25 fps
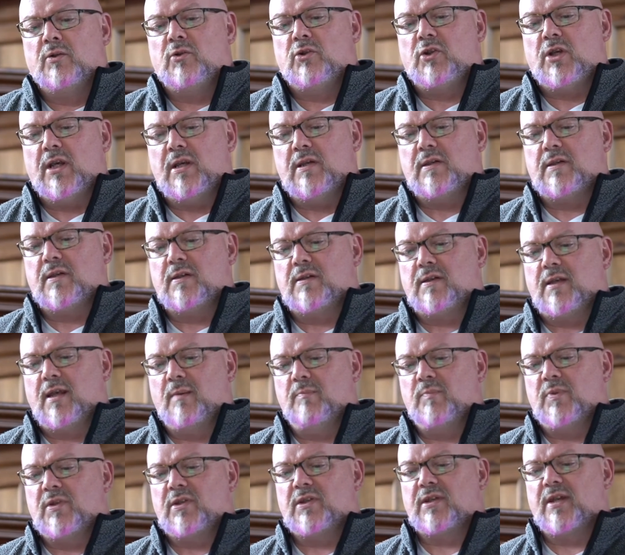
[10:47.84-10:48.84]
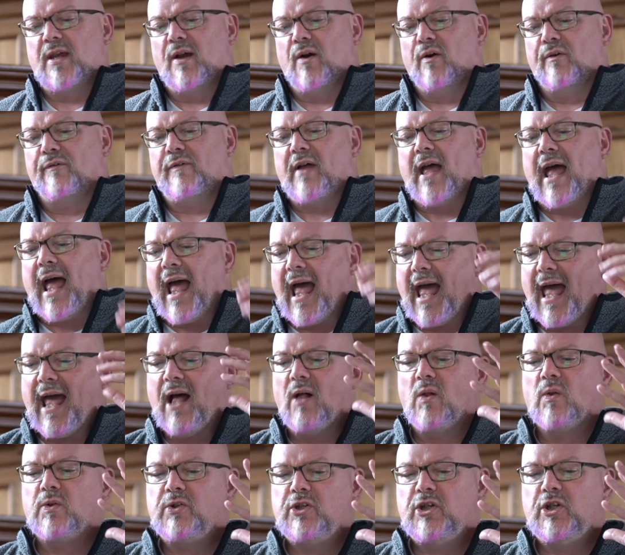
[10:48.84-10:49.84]
Jesus himself
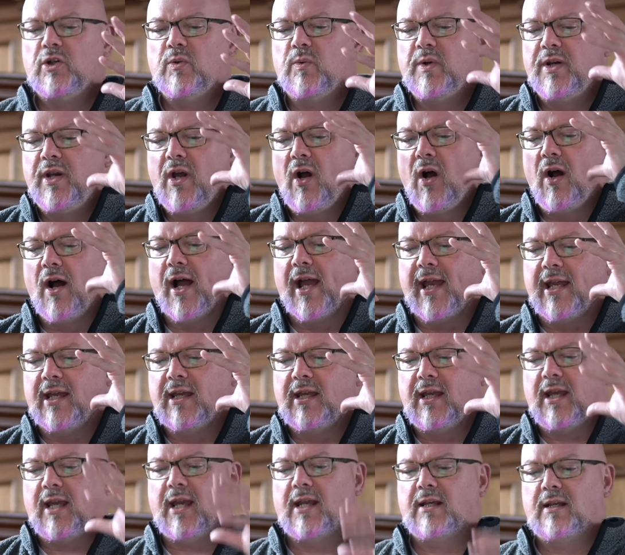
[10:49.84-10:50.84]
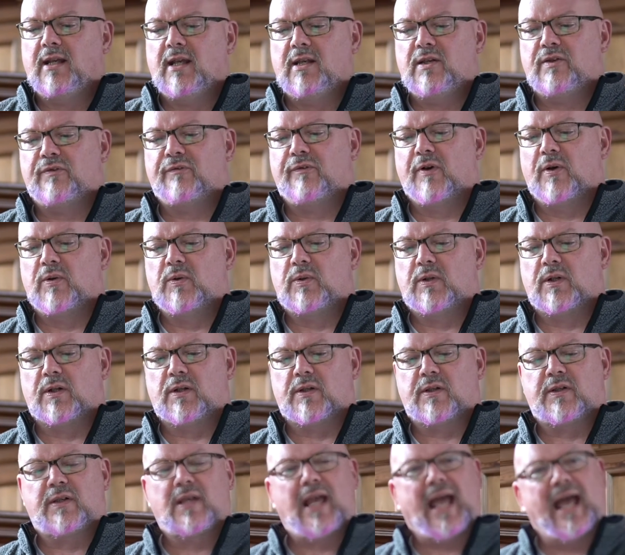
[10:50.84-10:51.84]
held you and I in his
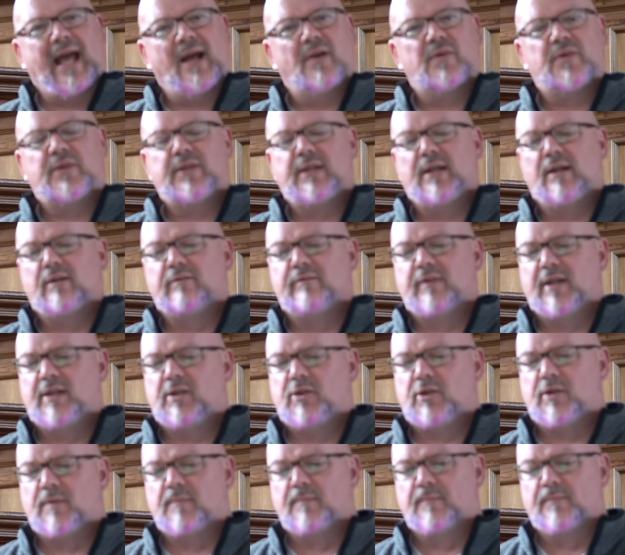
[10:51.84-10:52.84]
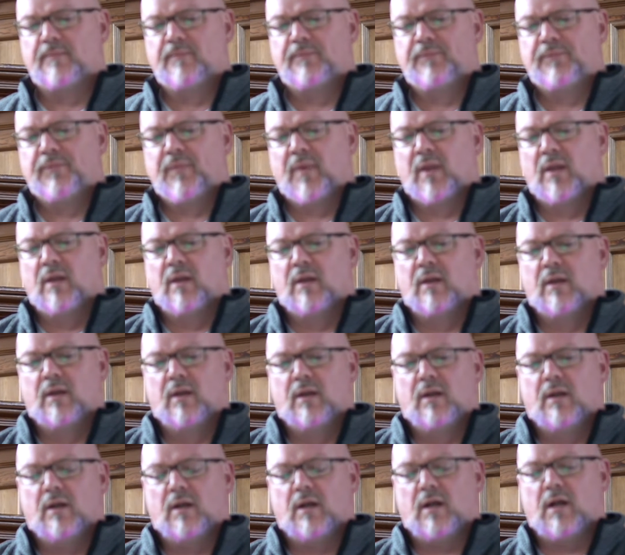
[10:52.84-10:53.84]
focus, our salvation.
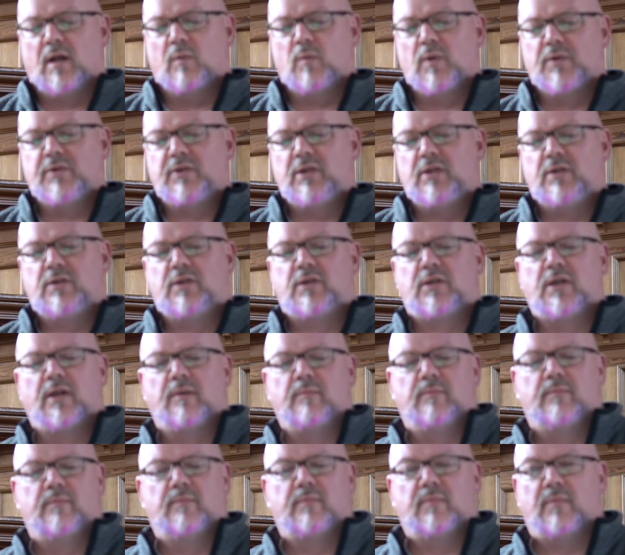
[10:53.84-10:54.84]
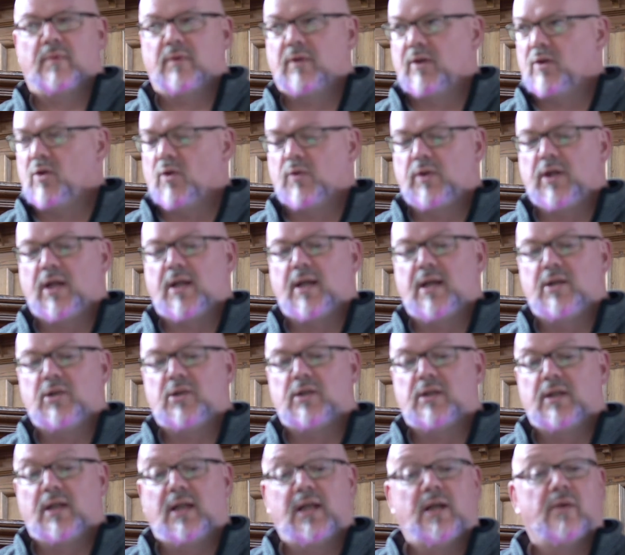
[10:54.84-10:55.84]
I wanted the
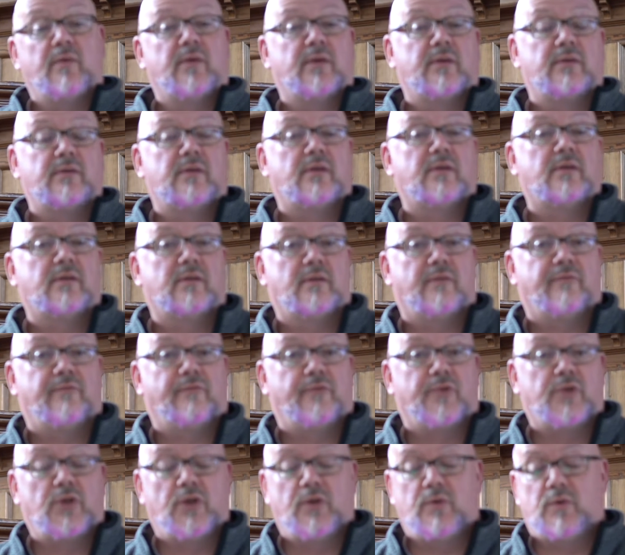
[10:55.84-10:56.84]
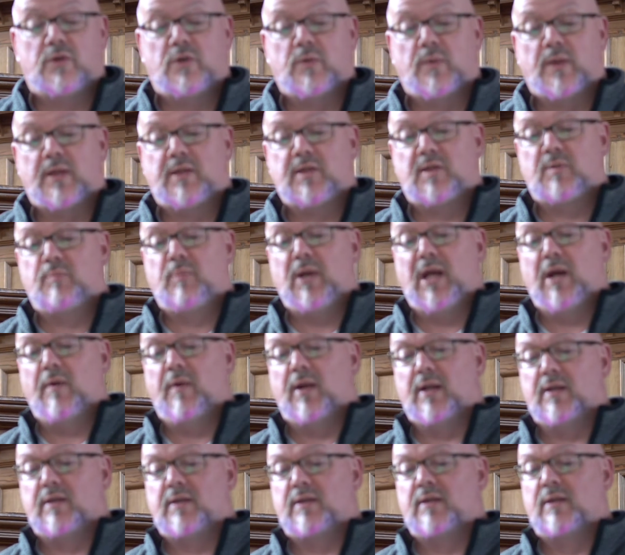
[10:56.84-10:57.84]
congregation here and for you to
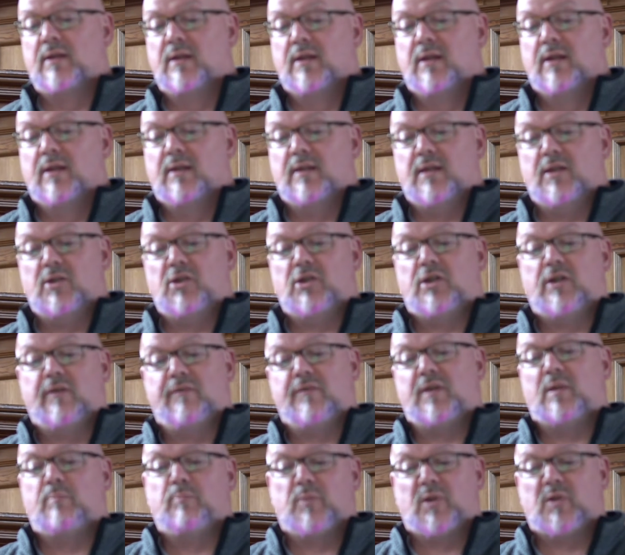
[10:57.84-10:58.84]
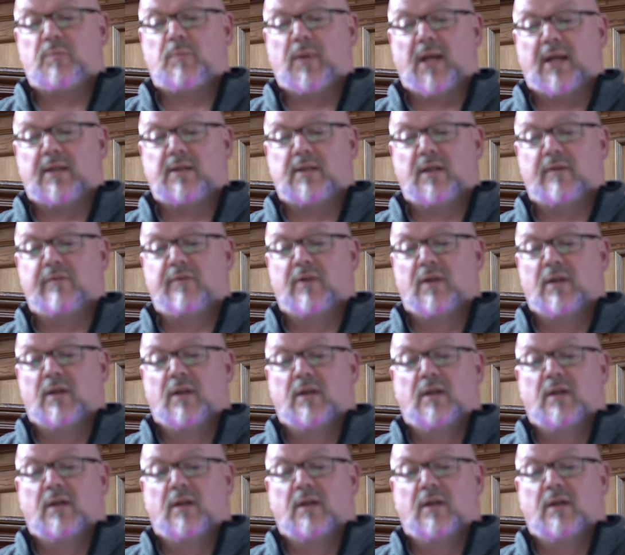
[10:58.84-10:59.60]
experience this shift in perspective.